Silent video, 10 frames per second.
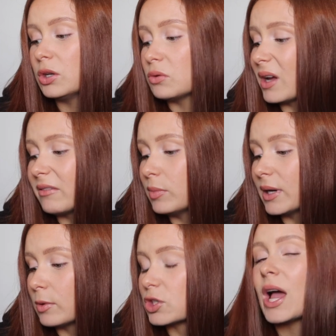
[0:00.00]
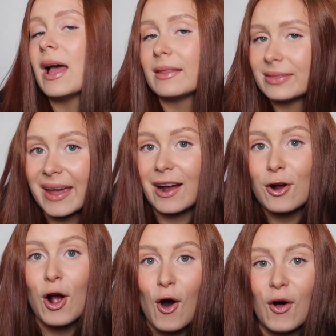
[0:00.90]
no not even pretty much they
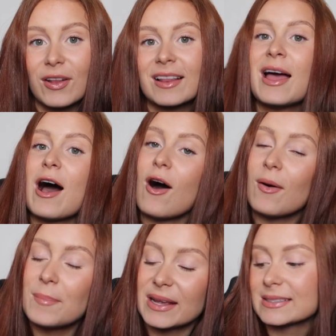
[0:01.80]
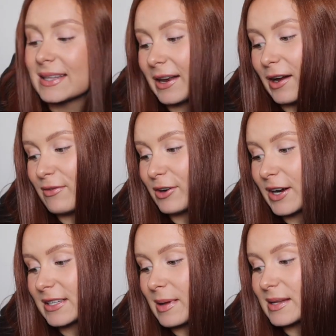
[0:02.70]
are all bits that I got for
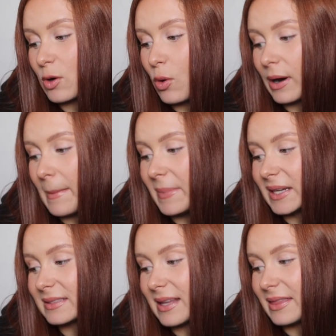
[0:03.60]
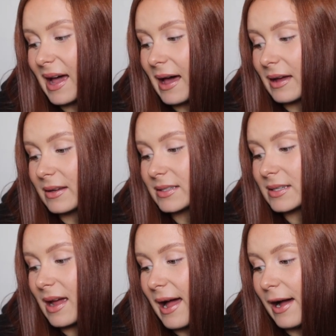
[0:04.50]
Christmas or bits that
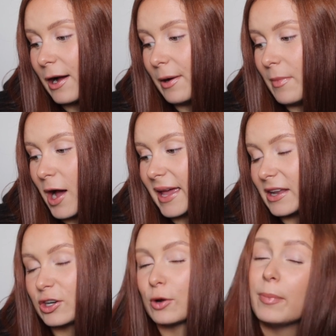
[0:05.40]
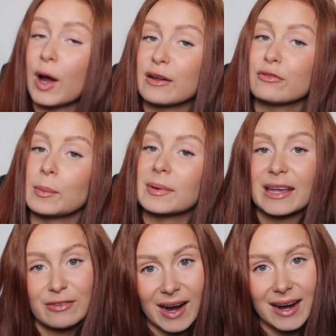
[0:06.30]
um, I ended up buying from
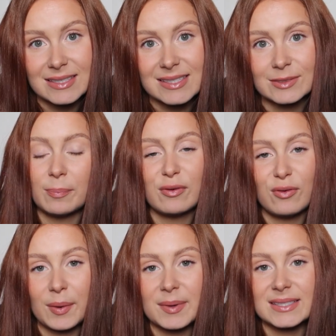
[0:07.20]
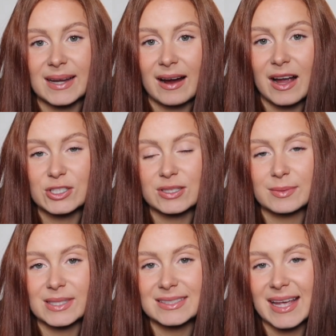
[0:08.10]
gift cards. Before we start, I just
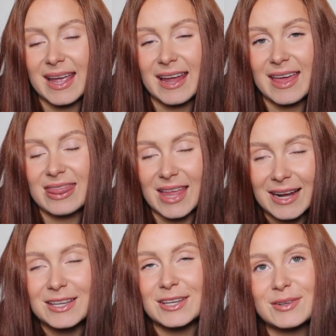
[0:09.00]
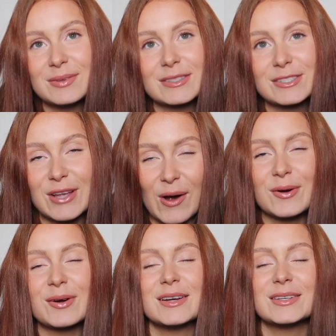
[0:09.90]
want to say thank you
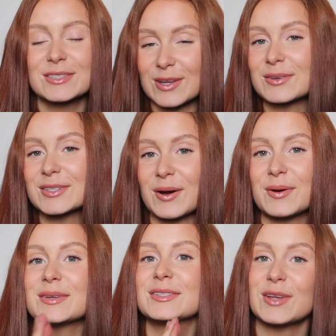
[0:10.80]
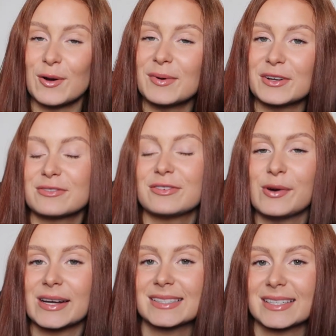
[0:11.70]
so so so so much
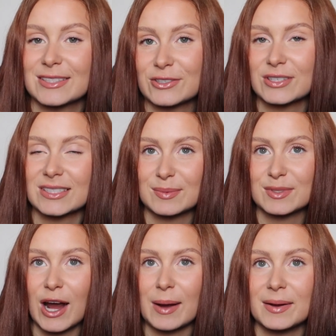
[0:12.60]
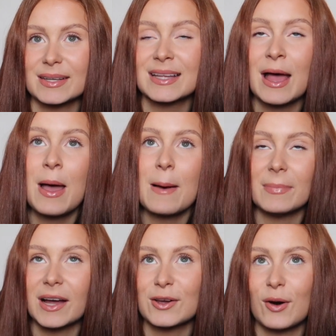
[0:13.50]
for six hundred subscribers.
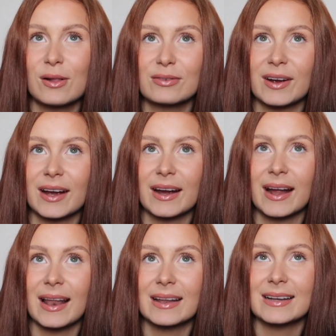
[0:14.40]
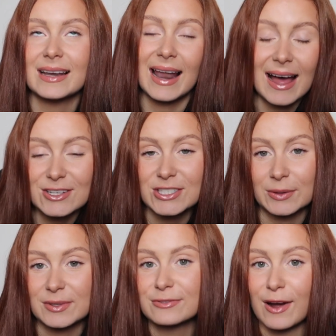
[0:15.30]
My goal for last
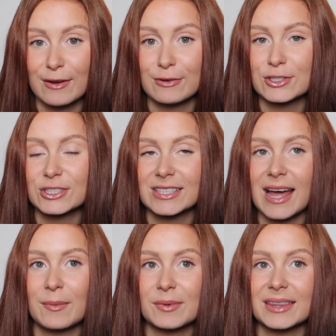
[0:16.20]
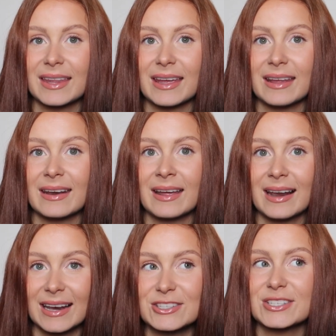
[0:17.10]
year was five hundred, and within
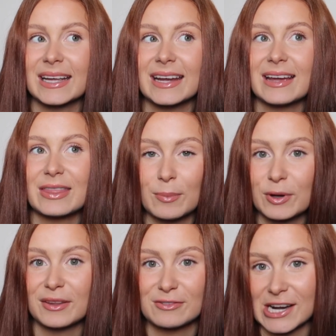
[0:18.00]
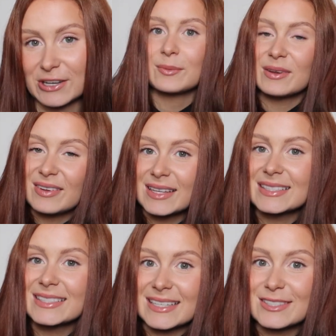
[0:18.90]
literally the month of January we've hit
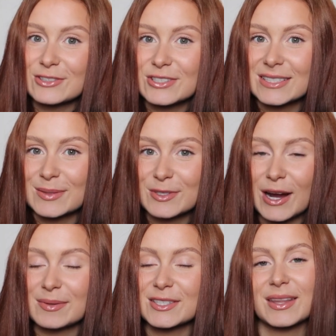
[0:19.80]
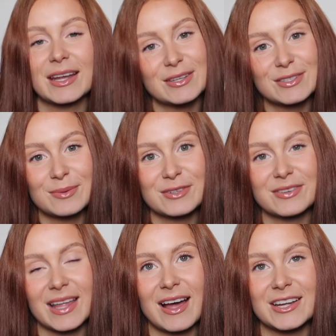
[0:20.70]
six hundred subscribers, so thank you so much
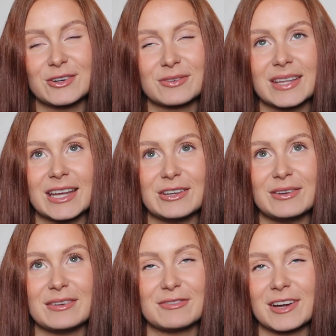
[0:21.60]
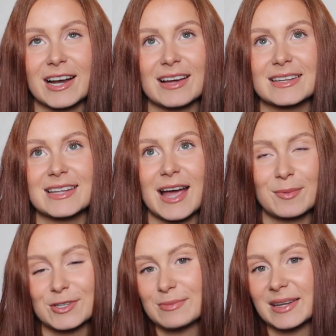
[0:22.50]
for that. I don't think you even realize how
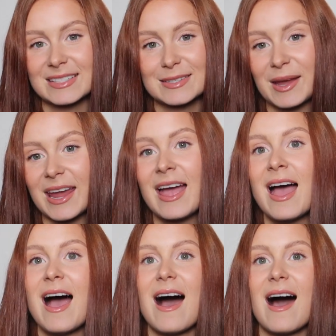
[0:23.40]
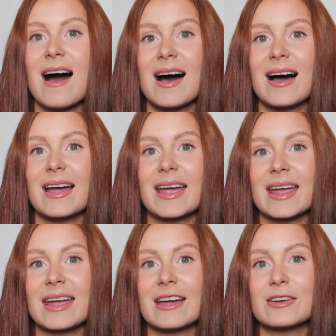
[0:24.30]
much it means to me.
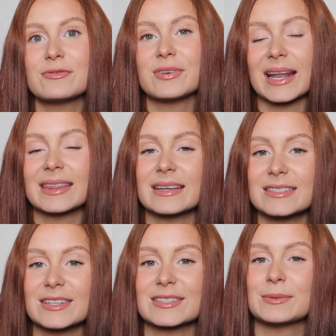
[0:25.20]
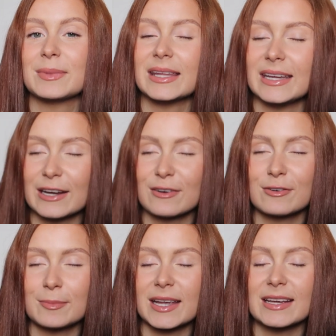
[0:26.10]
I feel like this year is going to be the year
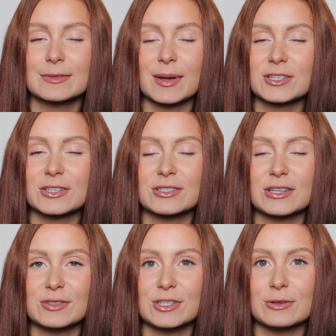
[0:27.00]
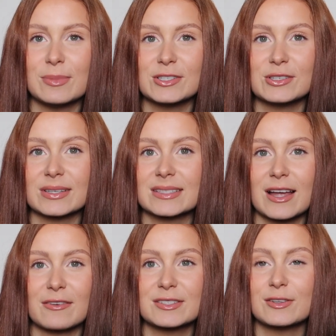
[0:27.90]
for me, especially on YouTube. It just
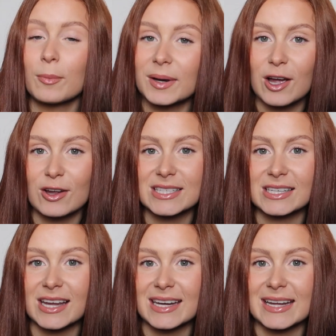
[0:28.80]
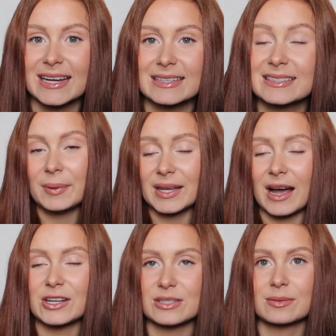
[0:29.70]
I have so many content ideas, but yeah,
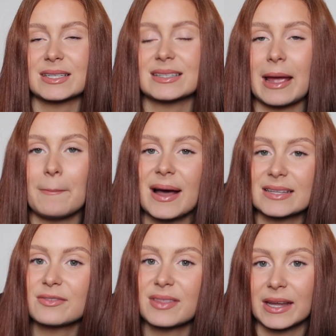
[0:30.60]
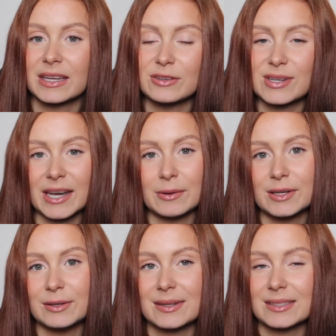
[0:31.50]
I just want to say a massive thank you to anyone
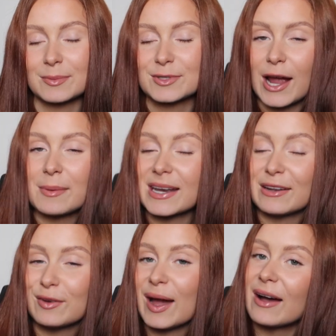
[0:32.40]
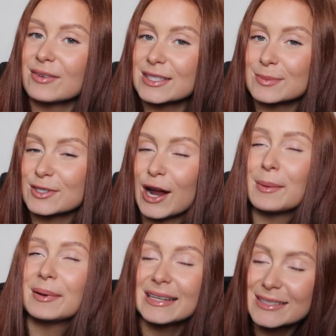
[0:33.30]
who has subscribed, and if you haven't
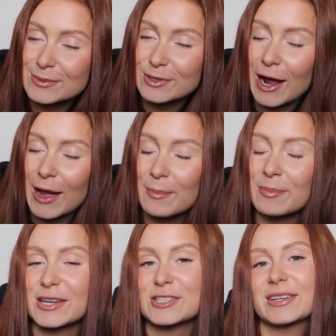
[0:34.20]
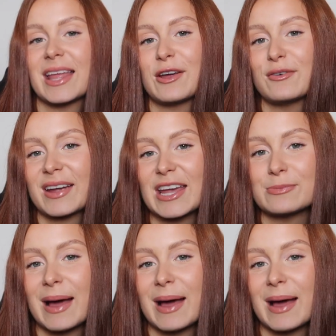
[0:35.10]
subscribed, please subscribe, make sure that notification